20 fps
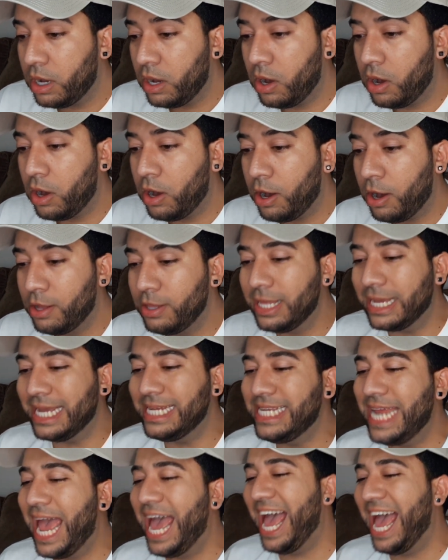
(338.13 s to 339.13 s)
Oh, look
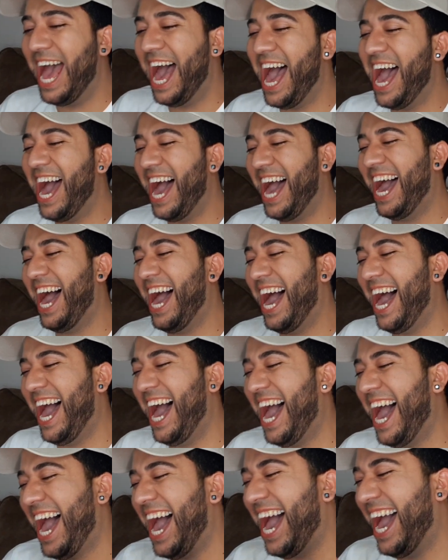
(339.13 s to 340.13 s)
at
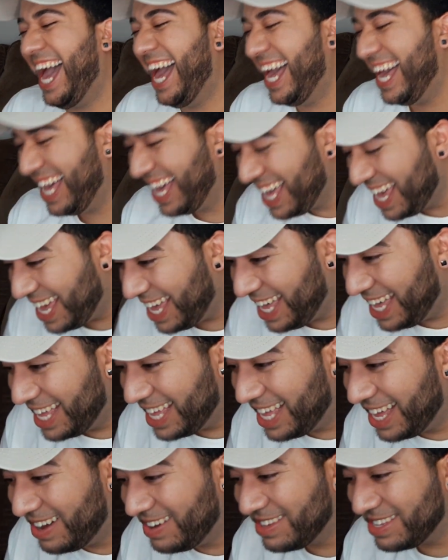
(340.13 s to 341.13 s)
that.
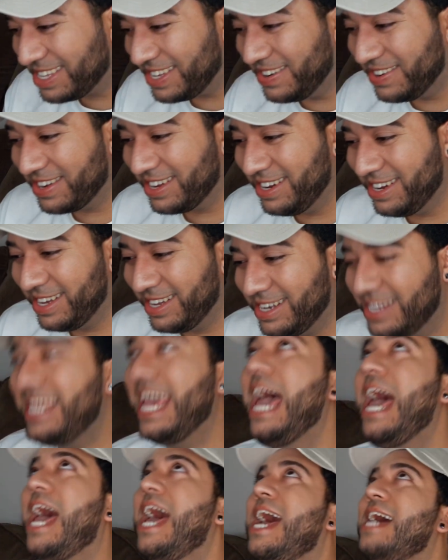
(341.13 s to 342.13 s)
That was so good.
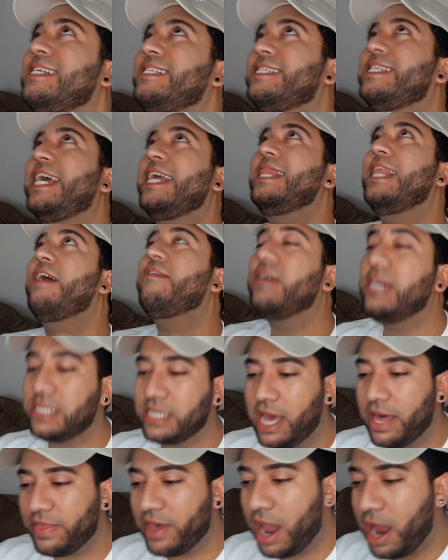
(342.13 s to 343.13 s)
Yes, they love
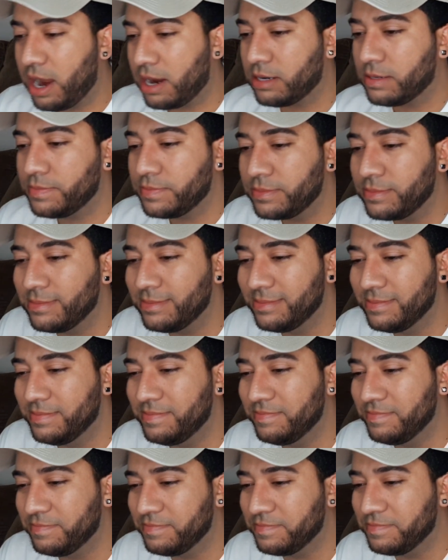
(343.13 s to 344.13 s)

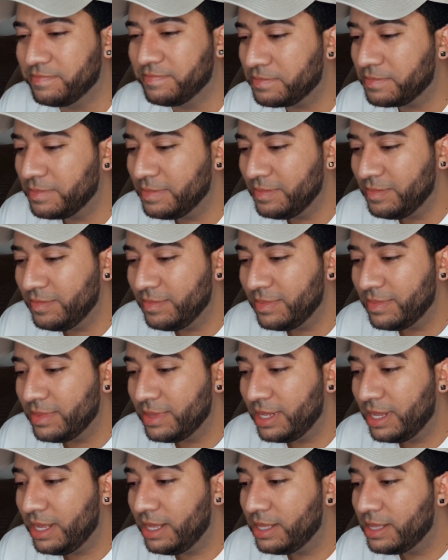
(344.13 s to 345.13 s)
each other.
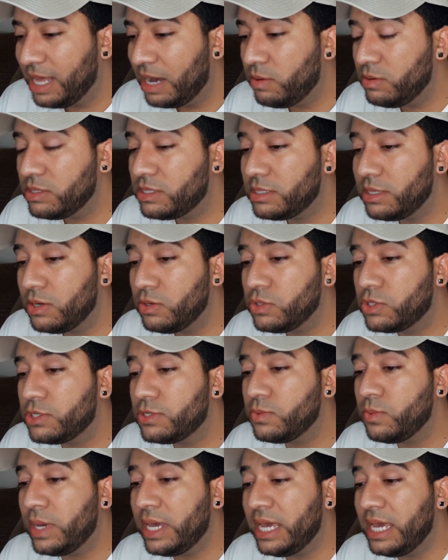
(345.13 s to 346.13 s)
That was so
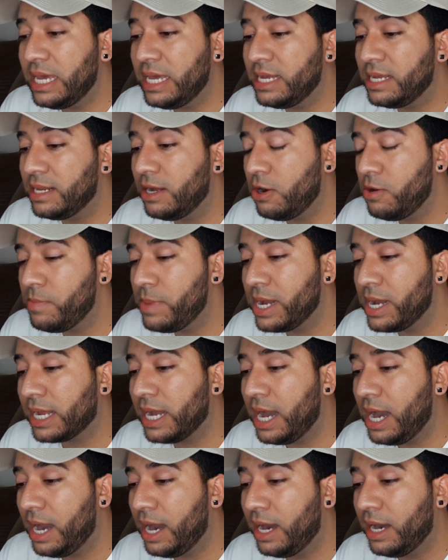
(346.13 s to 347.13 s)
sweet. Oh
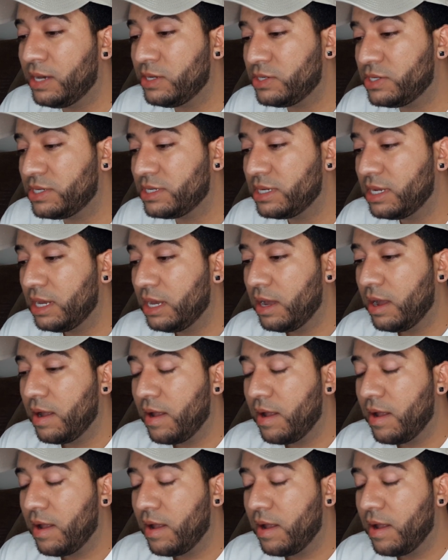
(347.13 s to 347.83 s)
my gosh.